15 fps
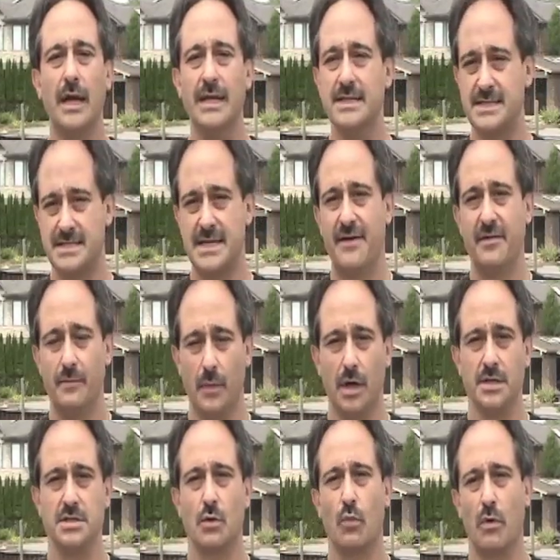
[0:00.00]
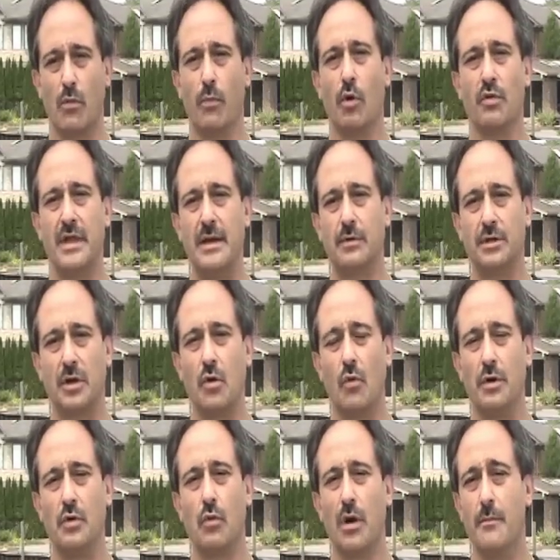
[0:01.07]
in 7 months, we were both able to
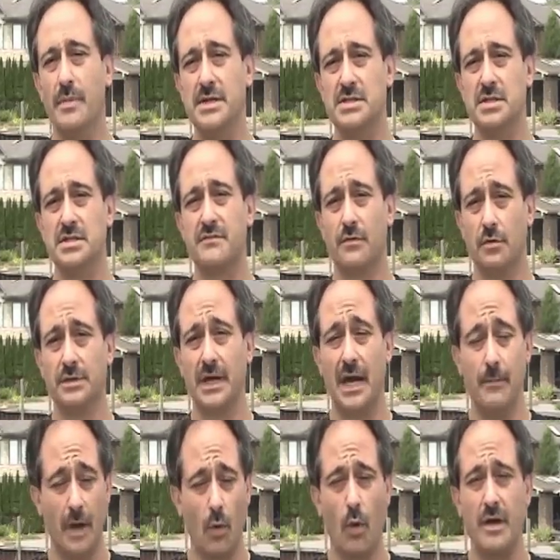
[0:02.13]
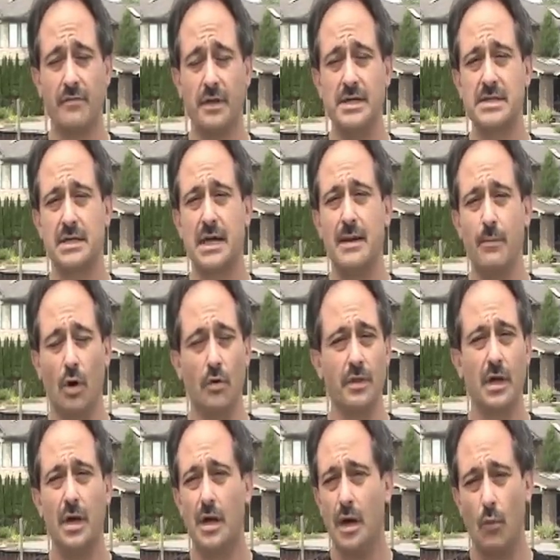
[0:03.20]
go into our business full-time. My wife Lisa and I
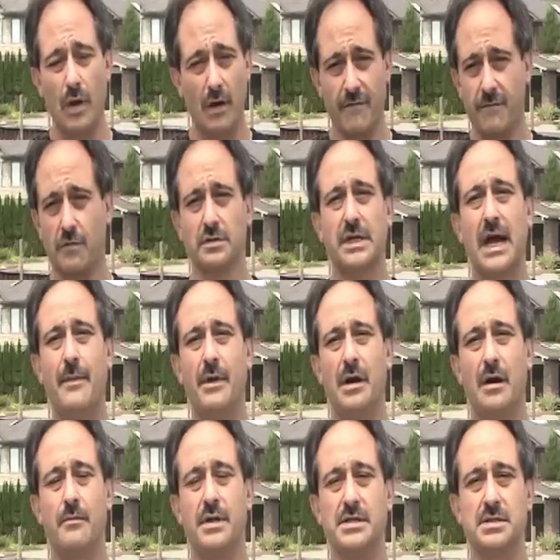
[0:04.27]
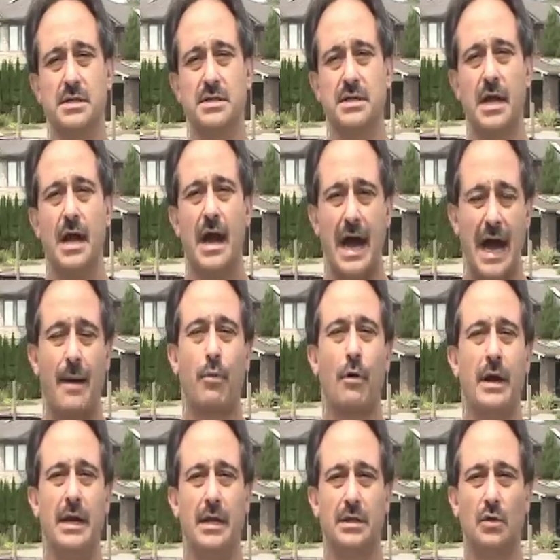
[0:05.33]
both, we are full-time in our business,
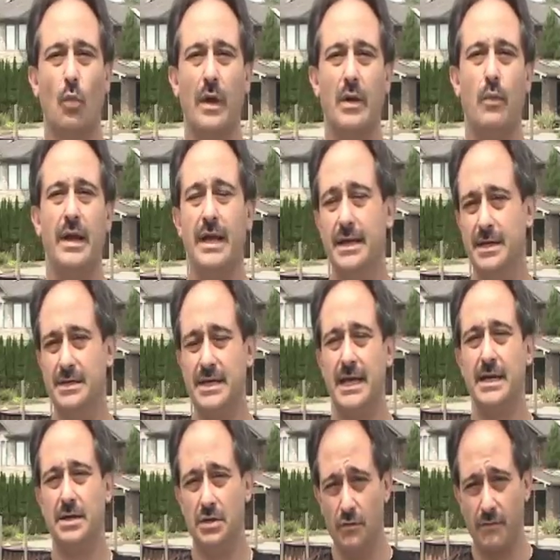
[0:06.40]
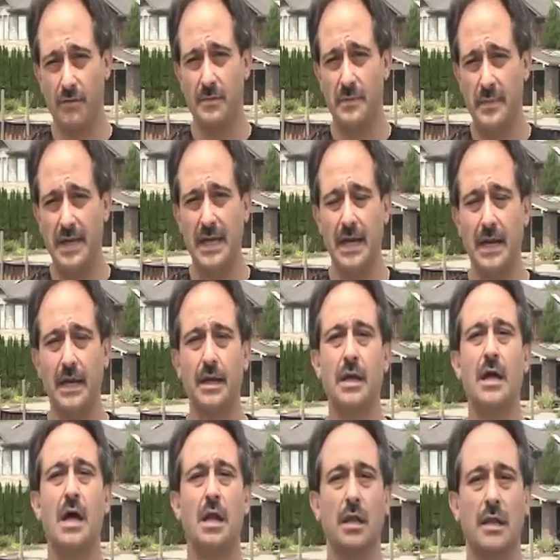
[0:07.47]
operating it the way we had intended to from the beginning,
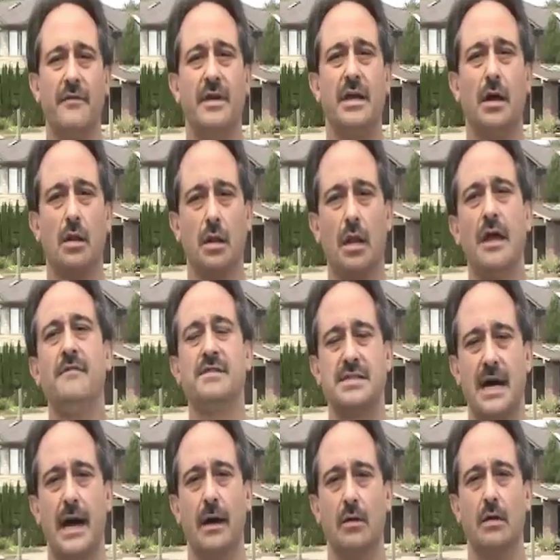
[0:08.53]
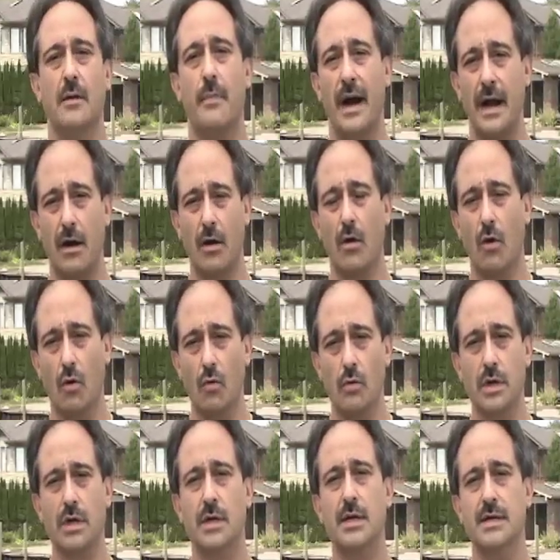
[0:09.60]
living a lifestyle by our
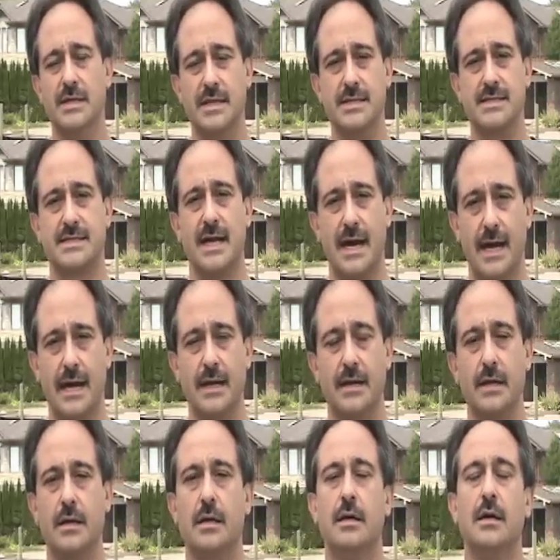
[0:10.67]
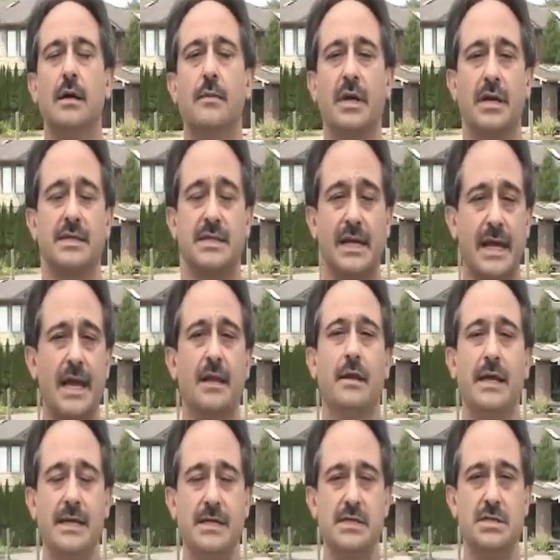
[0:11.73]
own design. Because again,
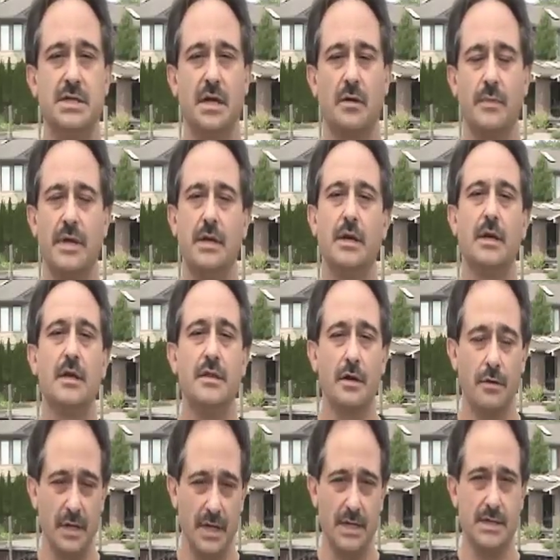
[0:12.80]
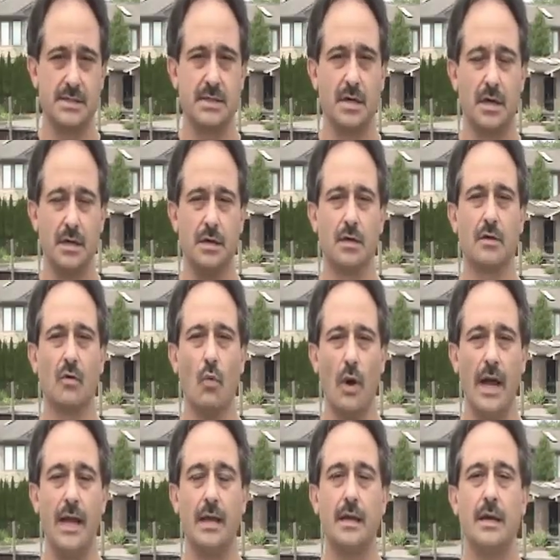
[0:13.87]
ladies and gentlemen, there is another
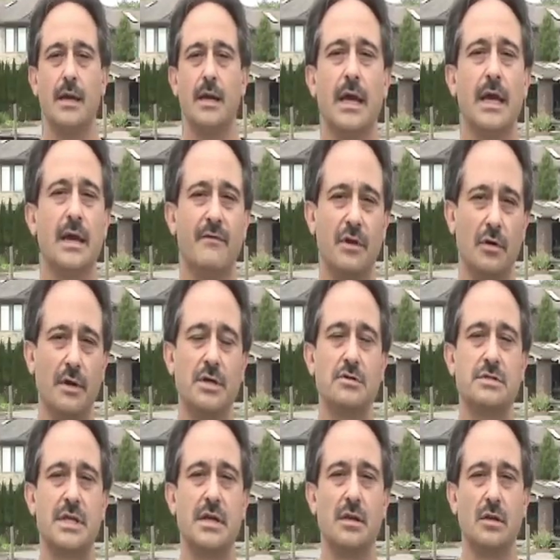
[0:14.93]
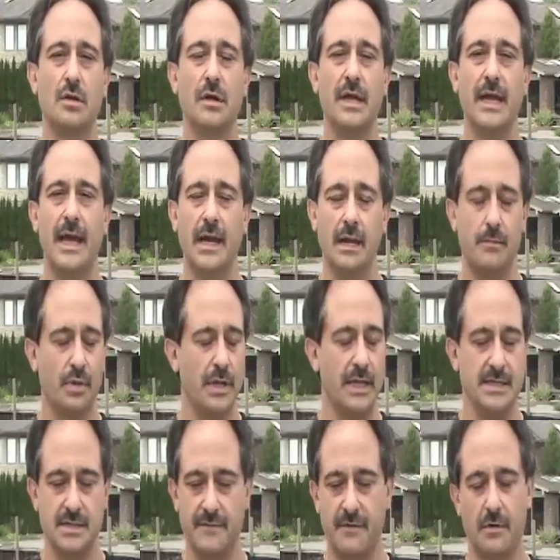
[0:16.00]
way. And if you're interested in looking at it,
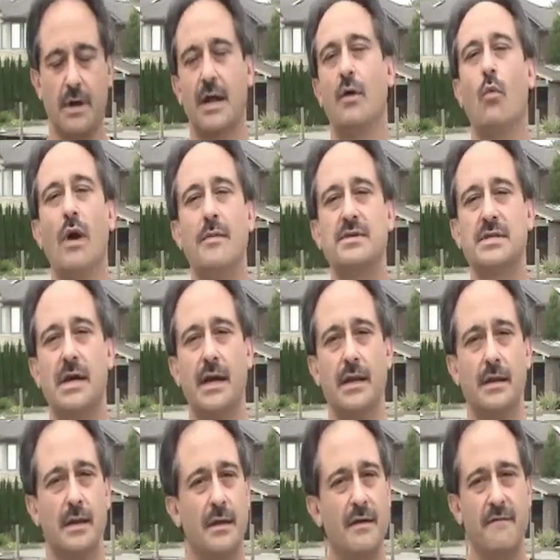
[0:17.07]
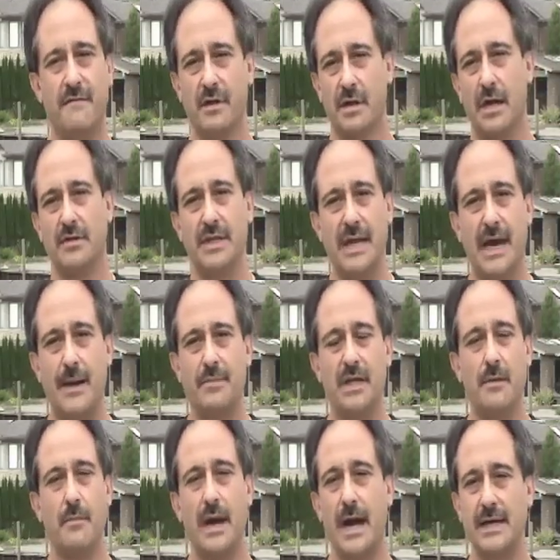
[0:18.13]
please, if you're on a website, fill out the
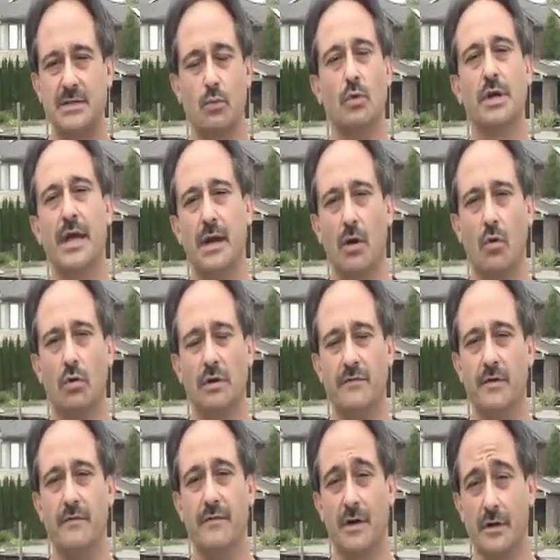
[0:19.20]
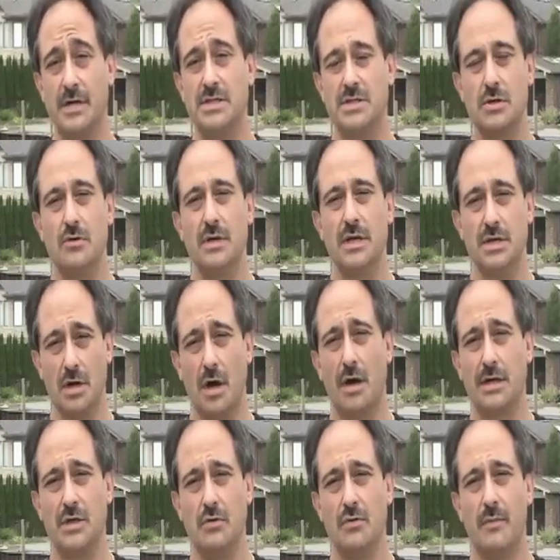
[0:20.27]
opt-in box. We'll get a hold of you very soon and
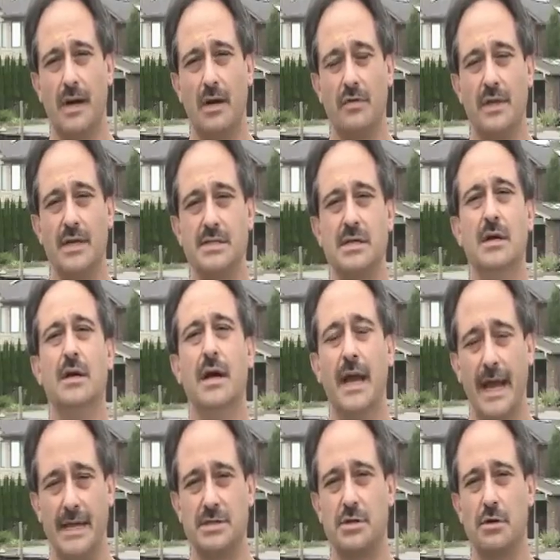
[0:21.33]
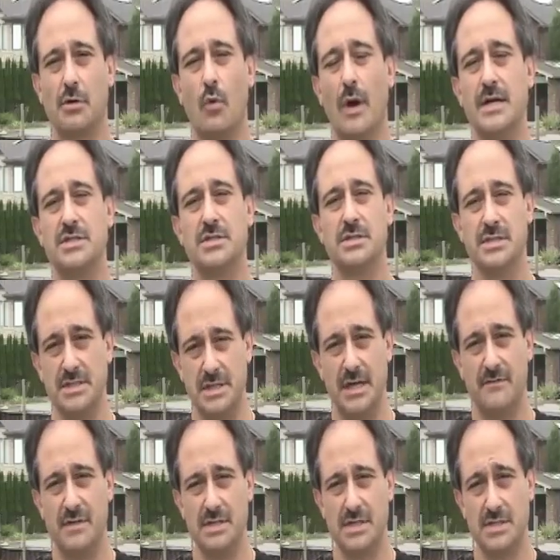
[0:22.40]
talk to you about this, answer your questions, and see
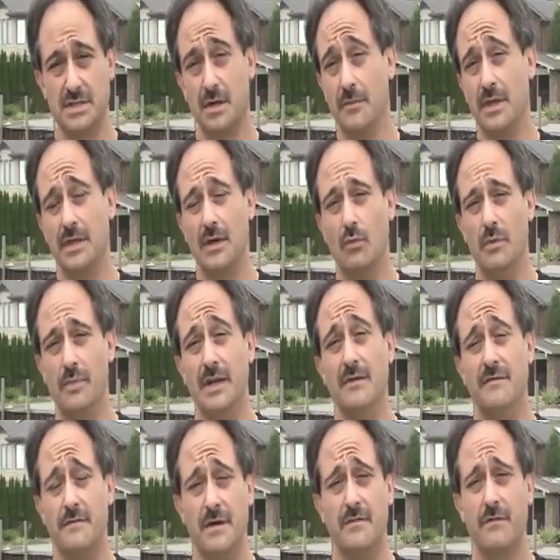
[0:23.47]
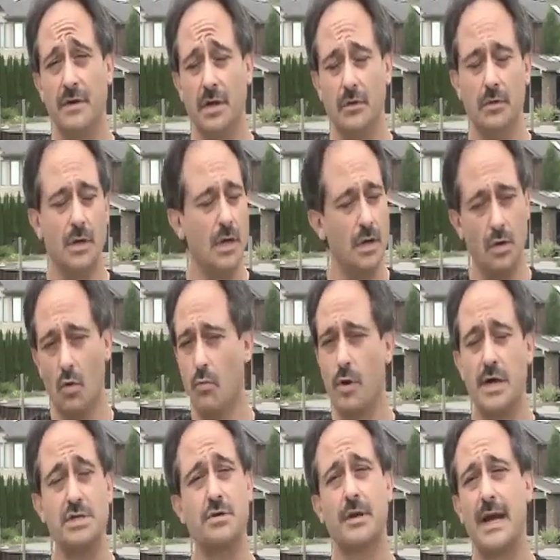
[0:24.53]
if this is something that would be a fit for you. No
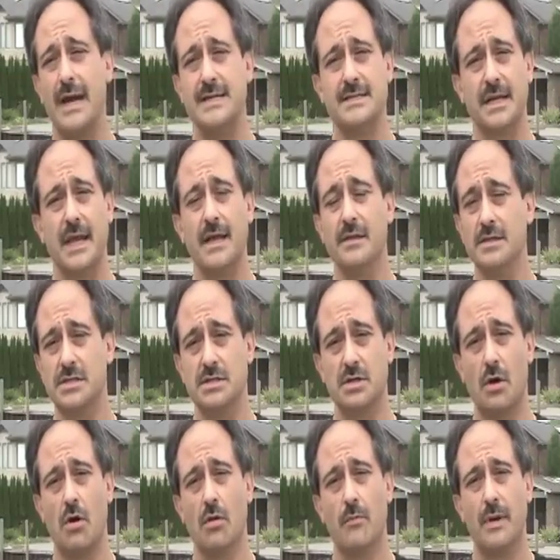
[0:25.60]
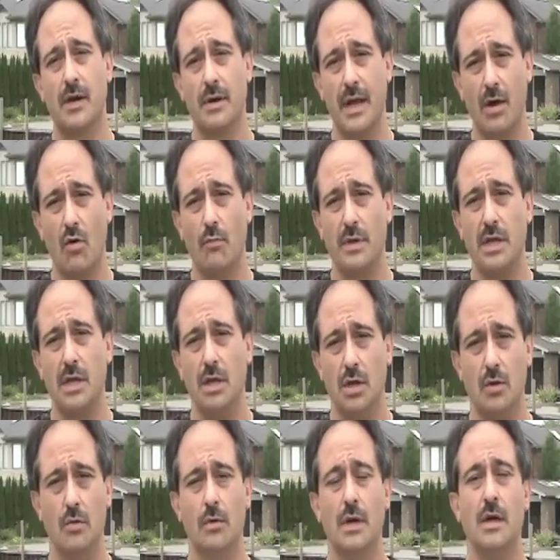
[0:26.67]
pressure, guys. Again, this is all about helping
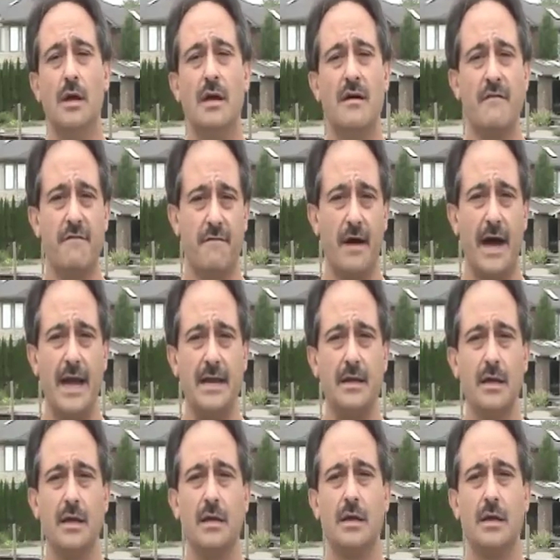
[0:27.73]
you find